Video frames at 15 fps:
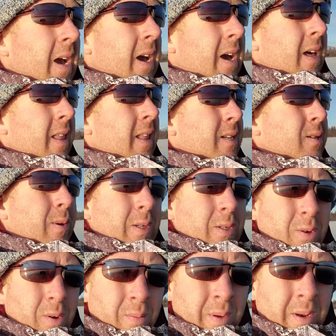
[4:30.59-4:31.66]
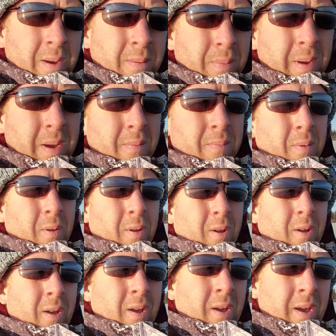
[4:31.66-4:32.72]
and that's why so many
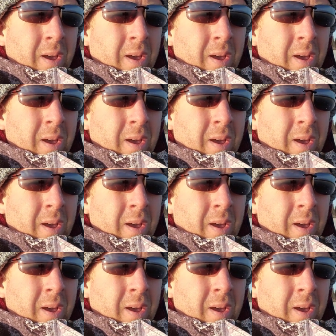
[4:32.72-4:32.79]
people